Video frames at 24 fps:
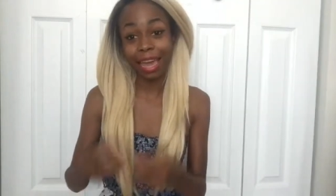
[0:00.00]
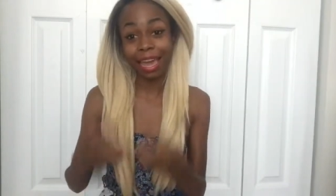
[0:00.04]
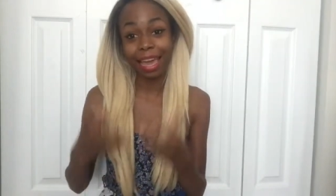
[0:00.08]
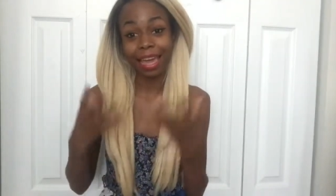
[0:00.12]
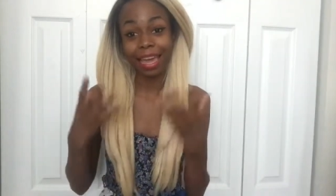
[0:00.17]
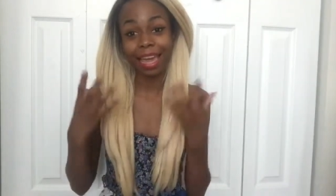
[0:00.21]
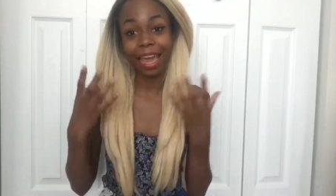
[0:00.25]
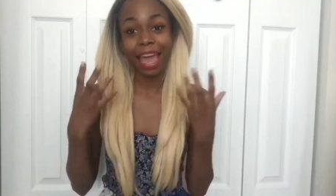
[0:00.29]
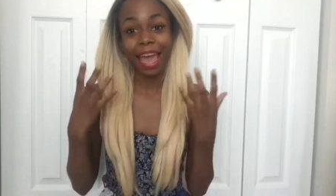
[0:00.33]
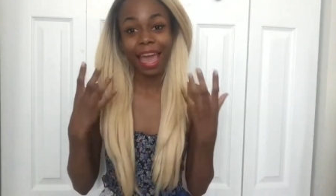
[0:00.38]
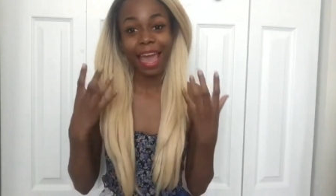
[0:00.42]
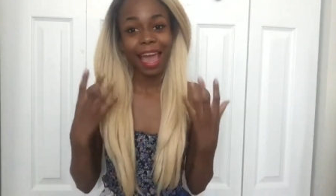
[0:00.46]

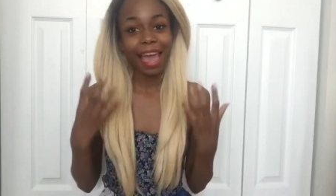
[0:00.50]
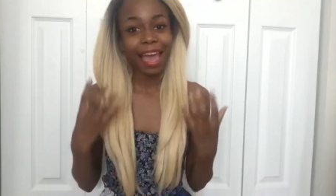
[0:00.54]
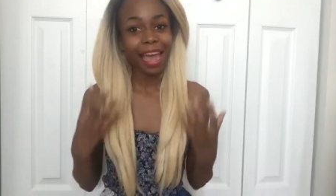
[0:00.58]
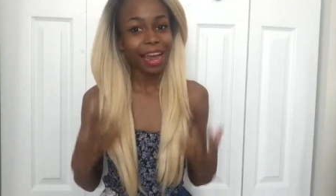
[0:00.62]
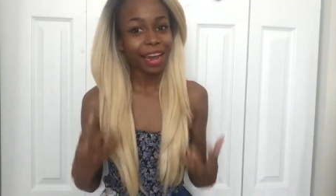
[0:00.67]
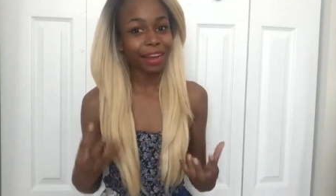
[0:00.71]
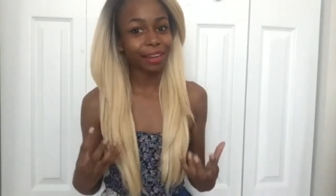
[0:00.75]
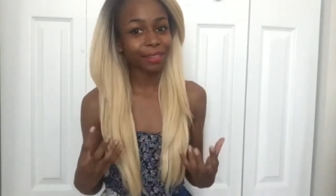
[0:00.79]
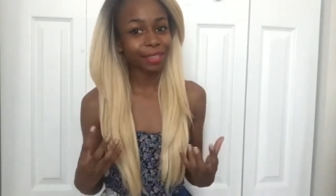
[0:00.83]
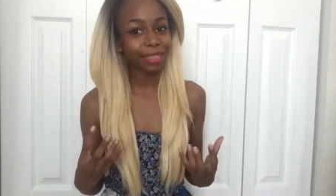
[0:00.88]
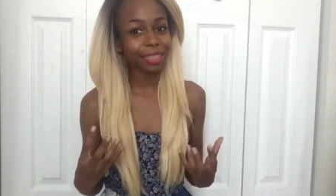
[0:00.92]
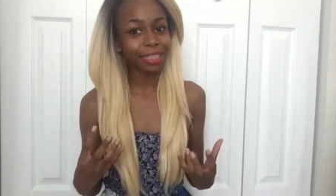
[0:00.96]
a
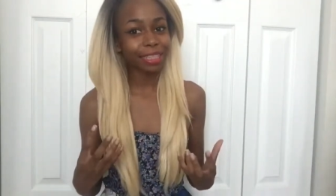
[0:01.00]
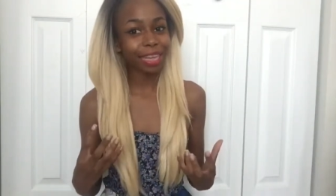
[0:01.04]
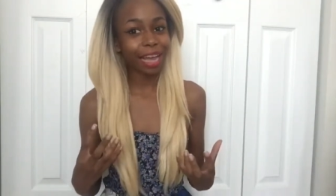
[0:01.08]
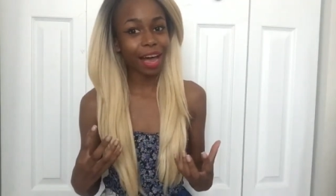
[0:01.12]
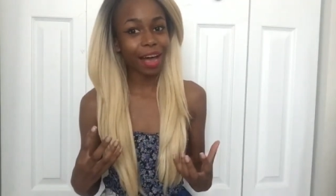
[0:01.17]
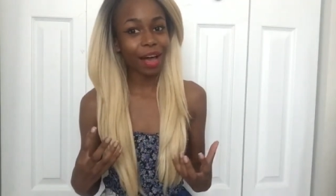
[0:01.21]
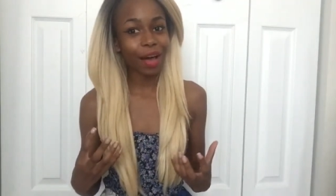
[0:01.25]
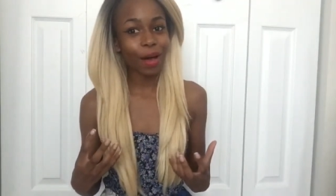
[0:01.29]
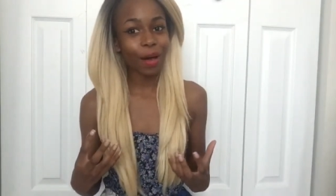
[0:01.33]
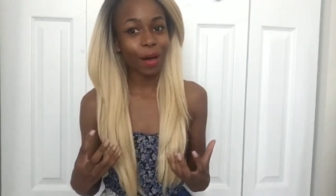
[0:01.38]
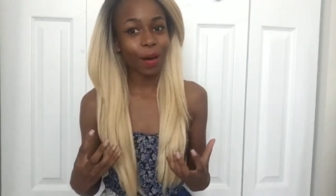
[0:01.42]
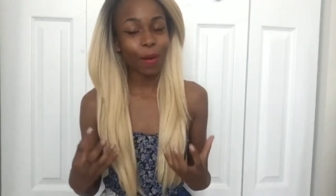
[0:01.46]

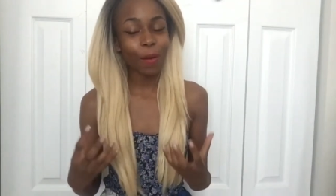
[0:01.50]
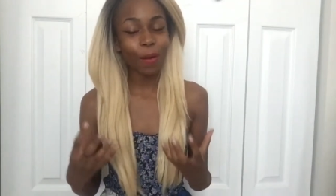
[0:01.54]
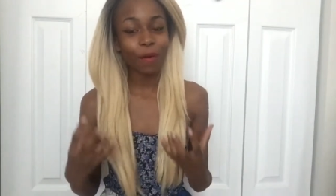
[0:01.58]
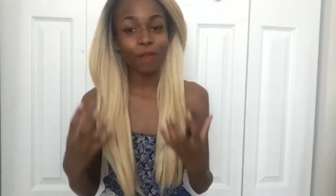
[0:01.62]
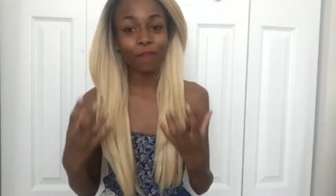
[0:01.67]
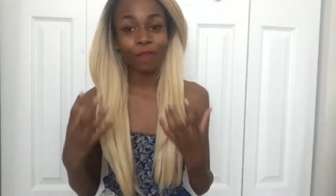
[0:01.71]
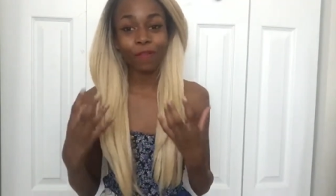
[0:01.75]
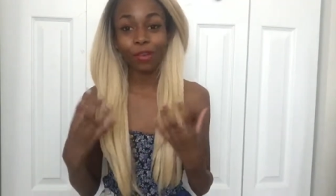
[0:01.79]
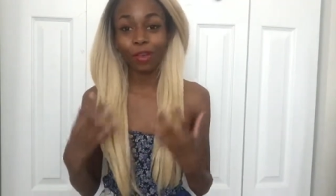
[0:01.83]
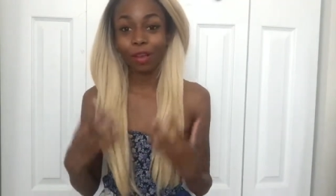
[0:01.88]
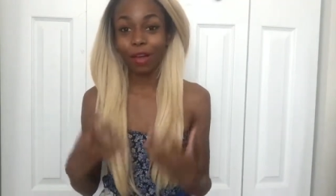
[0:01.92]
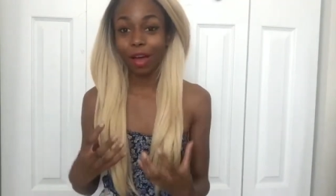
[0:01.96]

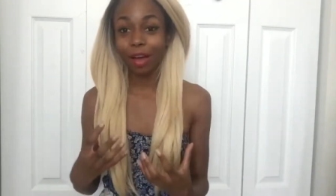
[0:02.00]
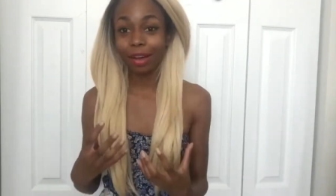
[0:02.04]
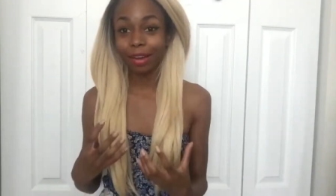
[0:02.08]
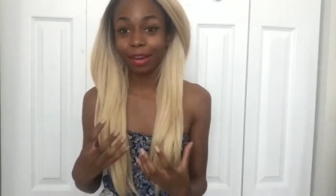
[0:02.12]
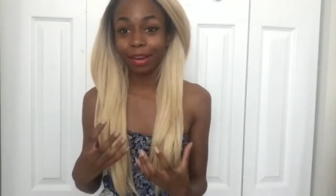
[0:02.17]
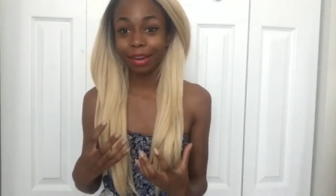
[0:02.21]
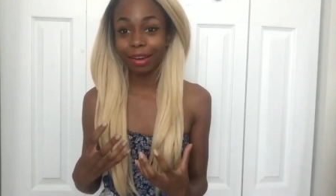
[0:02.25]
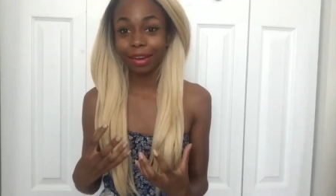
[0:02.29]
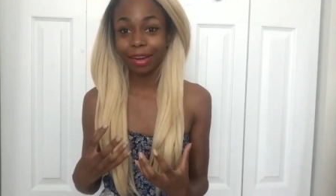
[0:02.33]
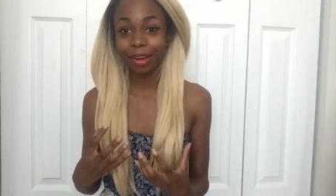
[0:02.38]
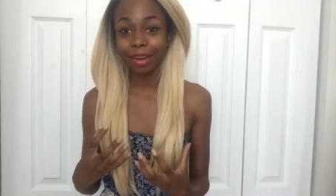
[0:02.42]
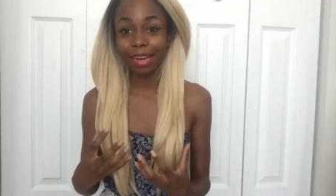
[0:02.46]
hairstyle
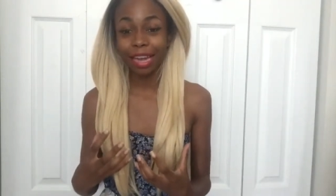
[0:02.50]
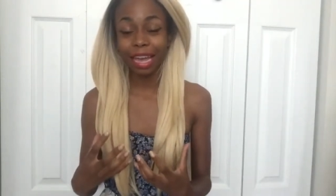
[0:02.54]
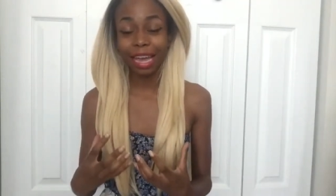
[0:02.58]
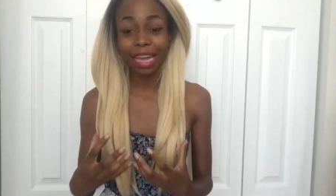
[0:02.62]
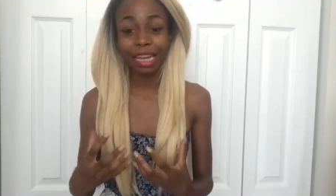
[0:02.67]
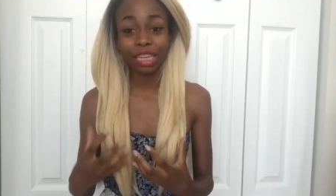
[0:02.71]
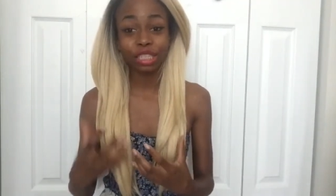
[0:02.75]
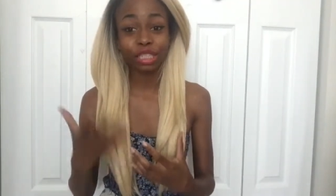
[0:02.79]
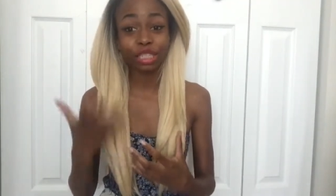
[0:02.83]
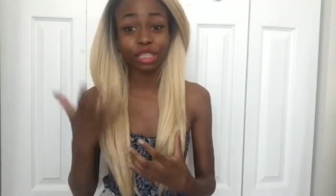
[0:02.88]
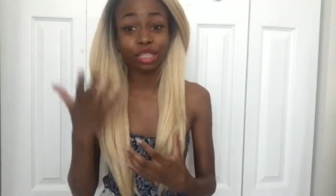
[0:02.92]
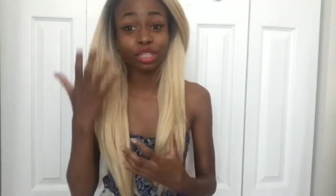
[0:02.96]
blogger
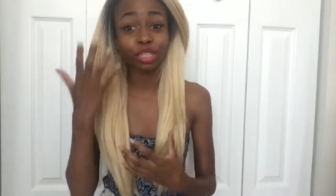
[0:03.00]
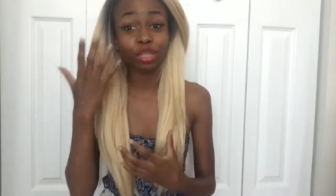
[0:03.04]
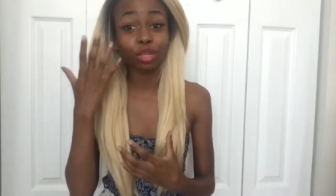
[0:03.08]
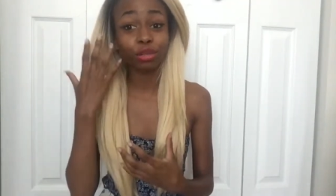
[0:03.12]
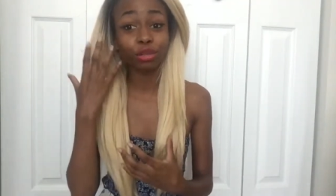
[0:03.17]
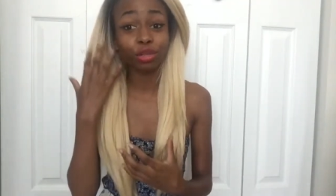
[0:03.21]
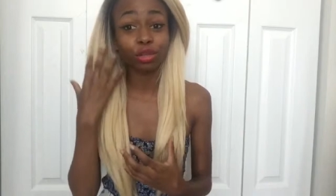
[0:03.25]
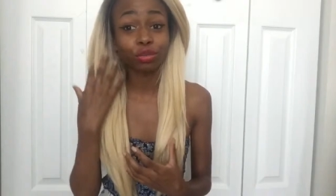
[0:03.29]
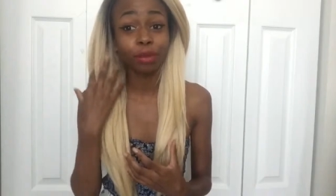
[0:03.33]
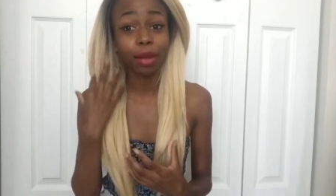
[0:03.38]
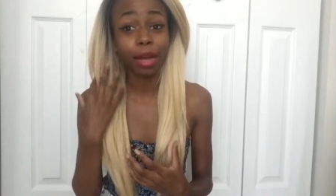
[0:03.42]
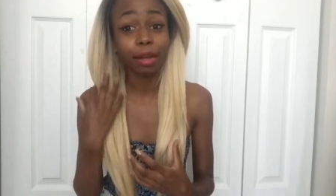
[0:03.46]
and she
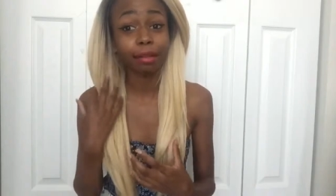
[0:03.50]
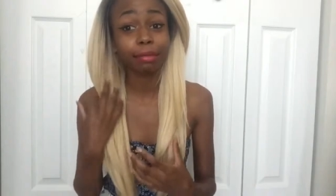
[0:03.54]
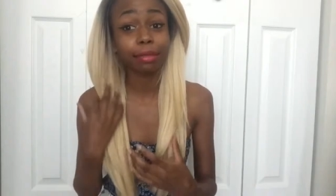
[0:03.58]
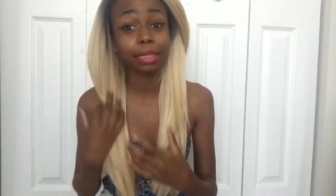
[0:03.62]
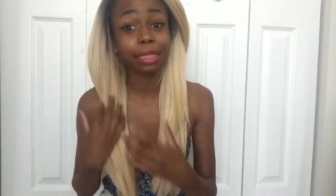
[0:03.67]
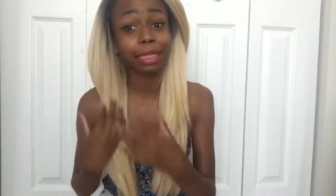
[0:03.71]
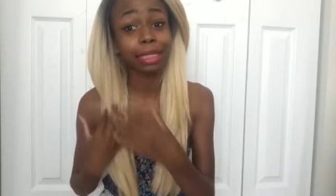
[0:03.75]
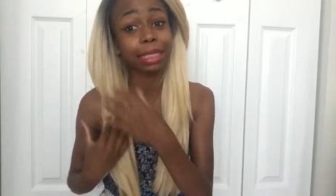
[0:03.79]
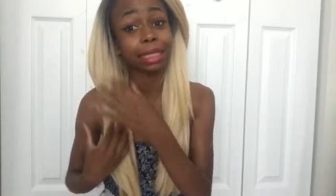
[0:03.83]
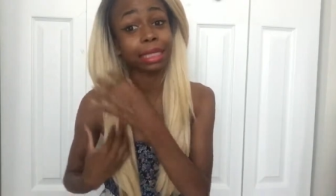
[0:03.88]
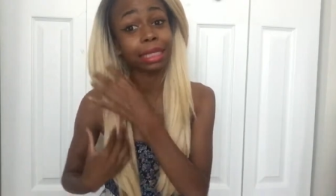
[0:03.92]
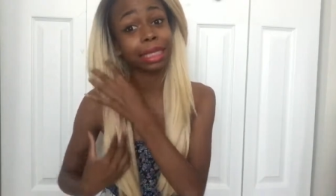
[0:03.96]
shows you how
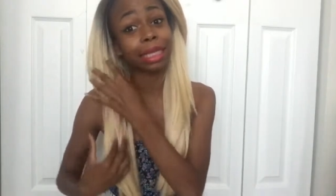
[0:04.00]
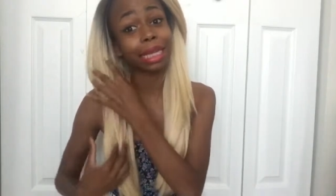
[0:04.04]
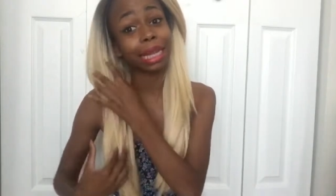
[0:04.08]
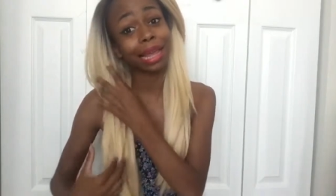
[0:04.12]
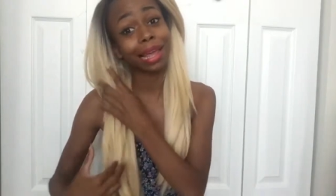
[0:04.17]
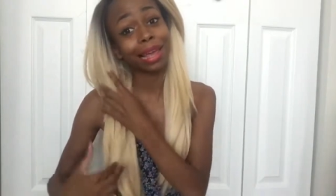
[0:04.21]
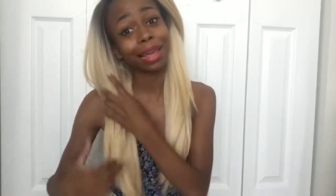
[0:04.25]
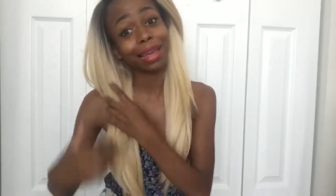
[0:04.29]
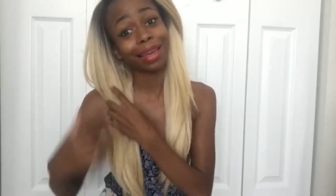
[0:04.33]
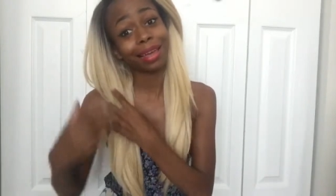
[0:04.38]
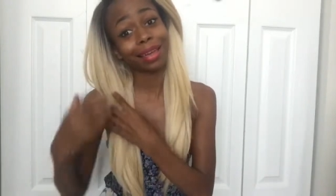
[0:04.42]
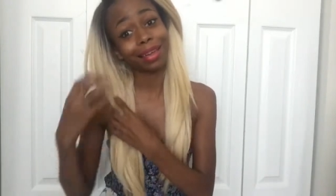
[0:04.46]
to
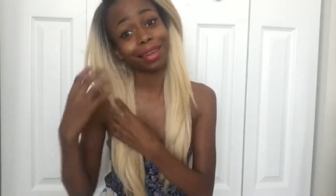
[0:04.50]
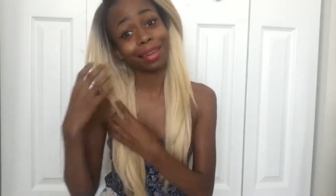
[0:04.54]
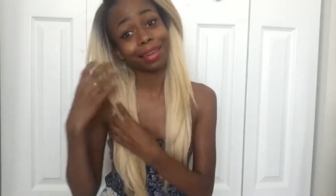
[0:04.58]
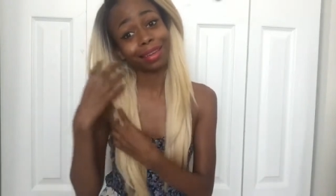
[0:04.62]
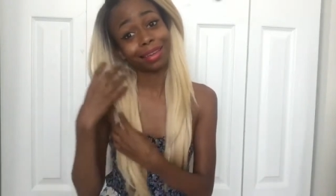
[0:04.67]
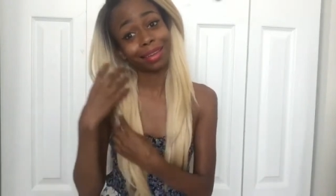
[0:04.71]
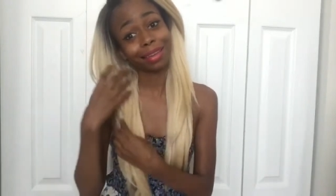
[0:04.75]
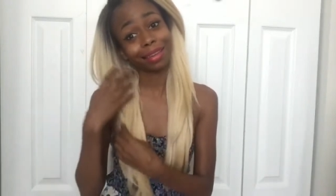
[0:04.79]
slay